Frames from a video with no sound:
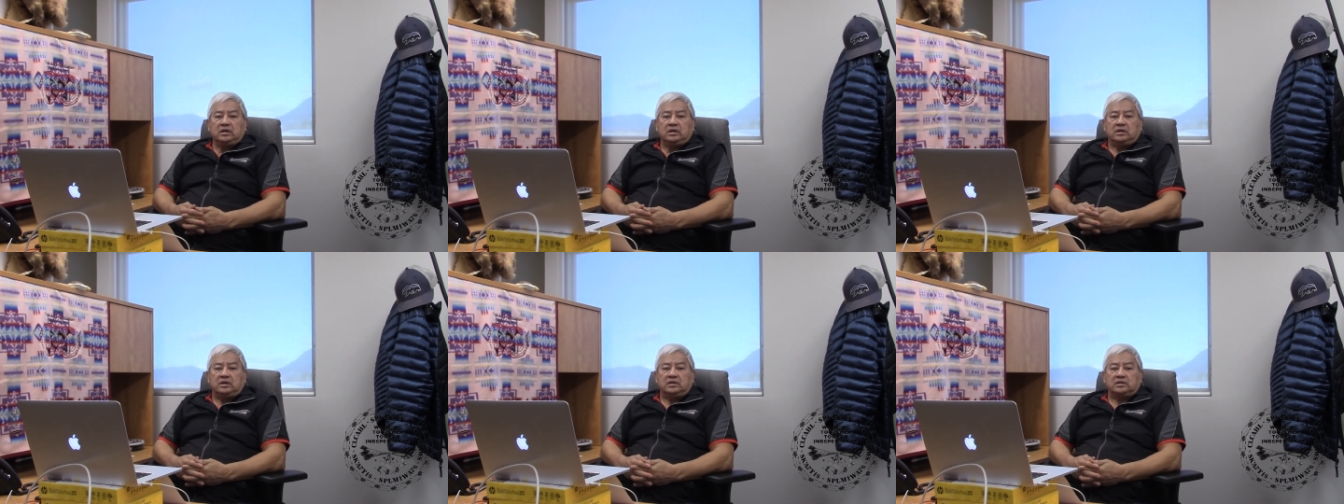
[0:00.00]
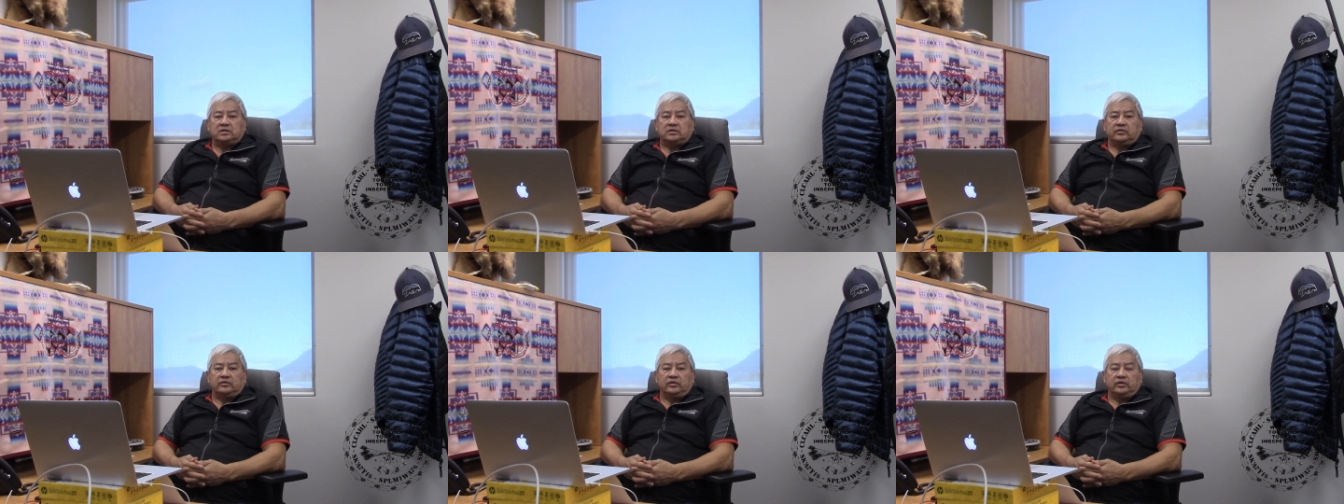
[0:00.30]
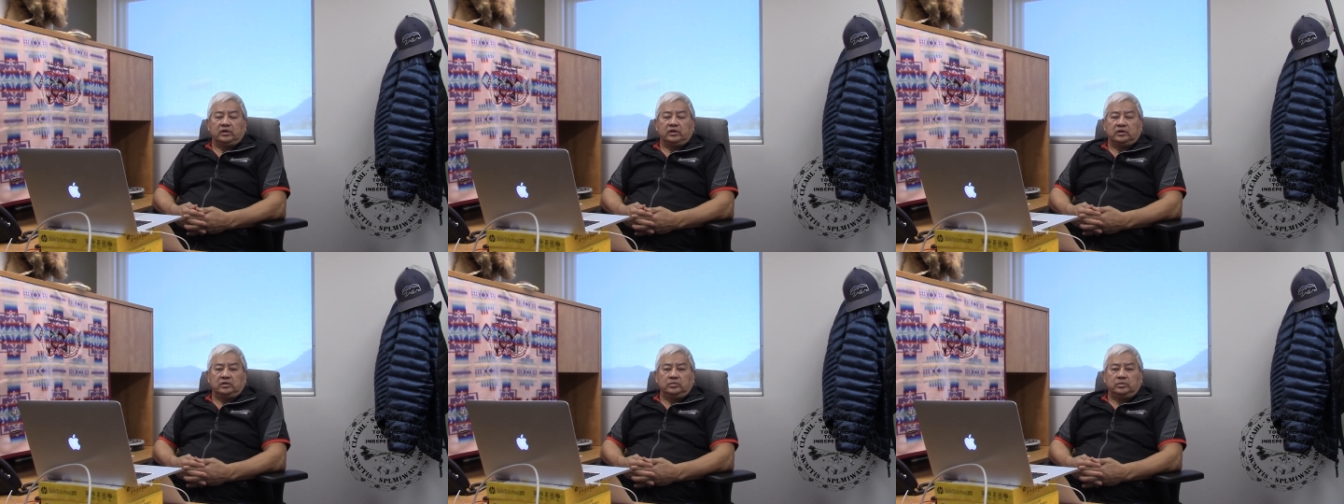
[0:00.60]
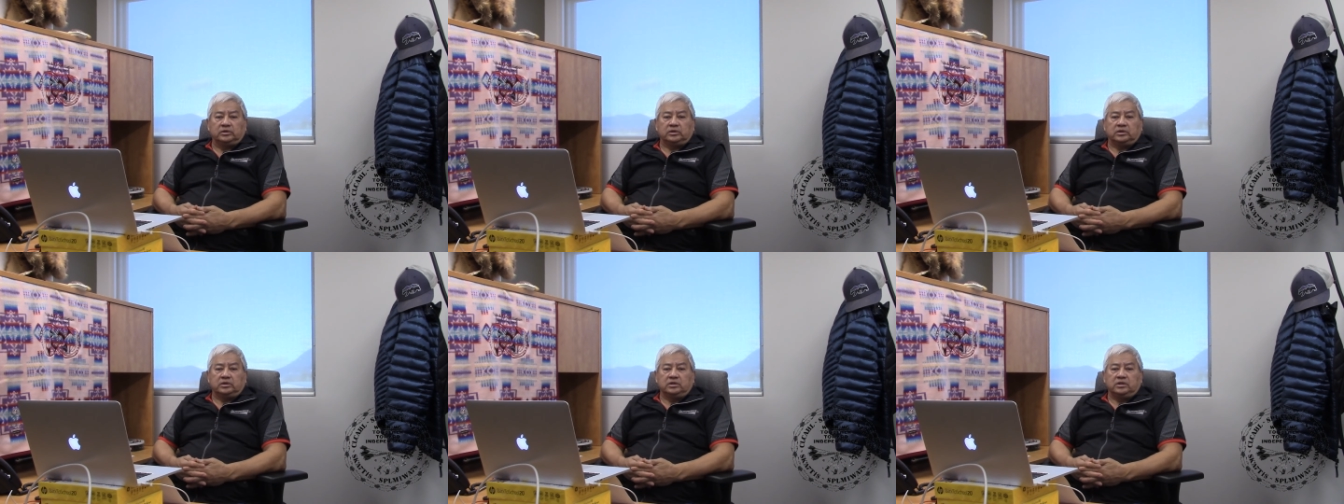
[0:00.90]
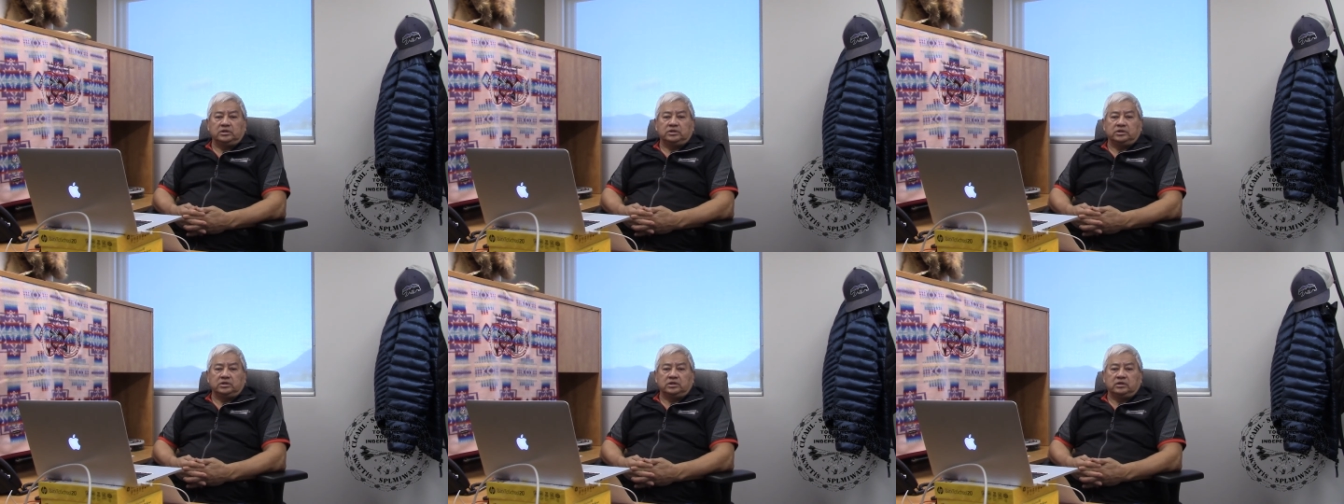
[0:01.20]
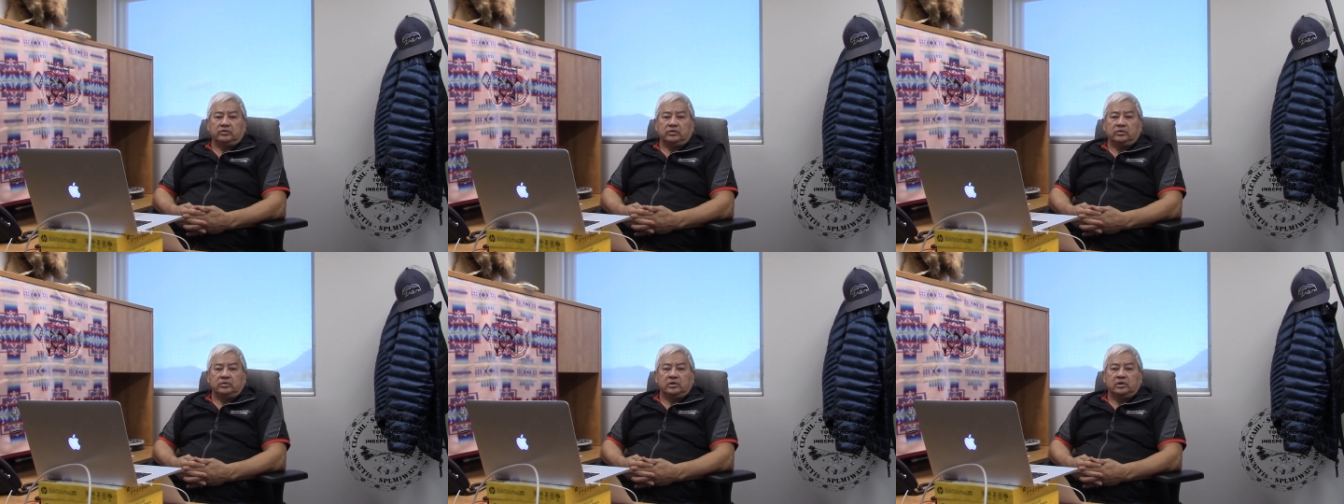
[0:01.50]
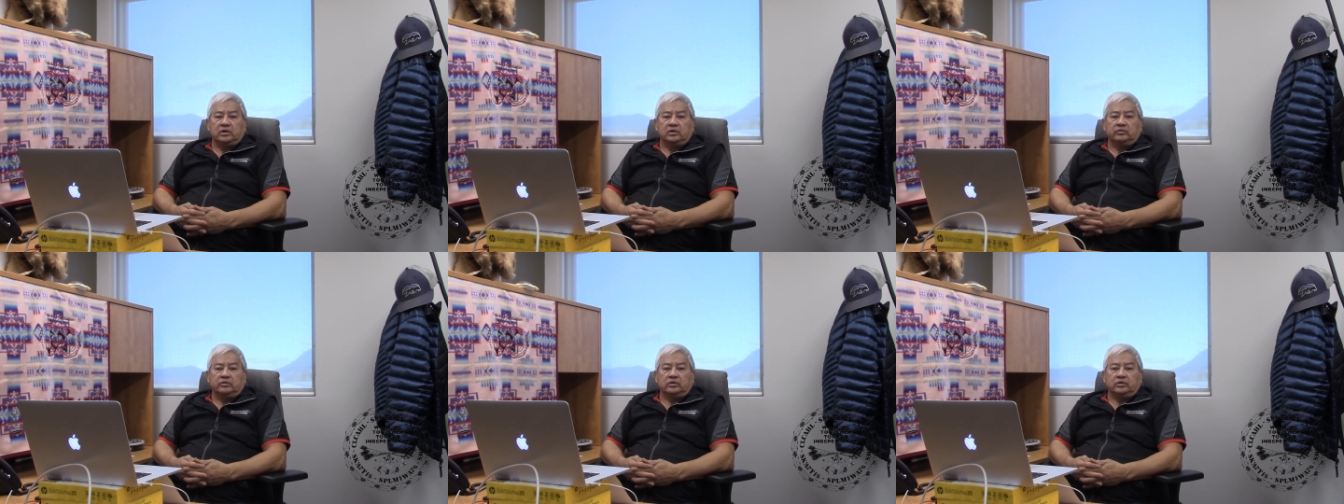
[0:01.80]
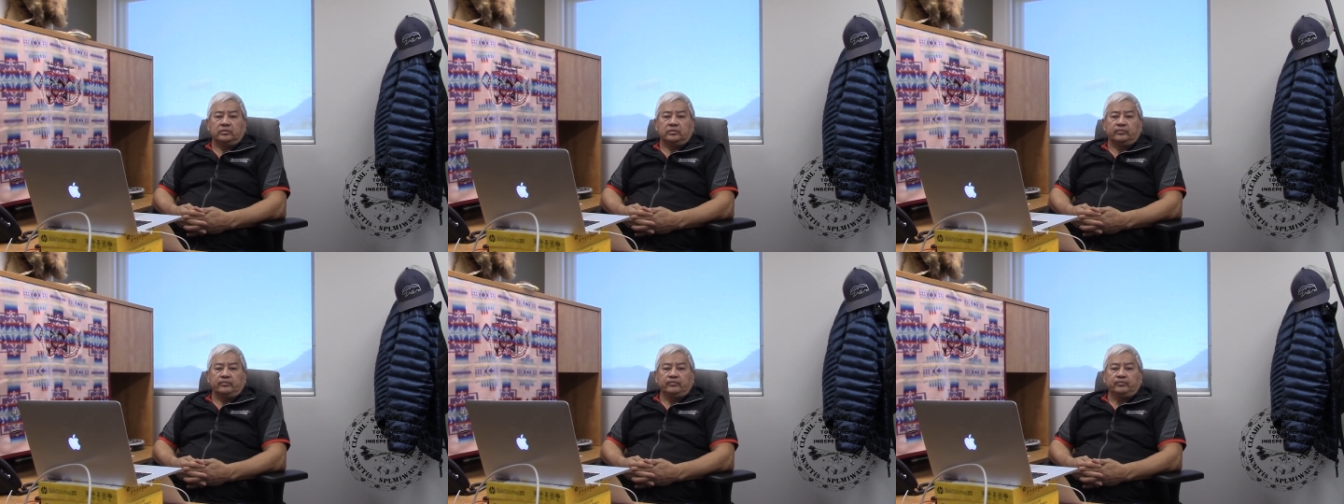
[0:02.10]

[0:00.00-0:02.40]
is available to each and every one of you.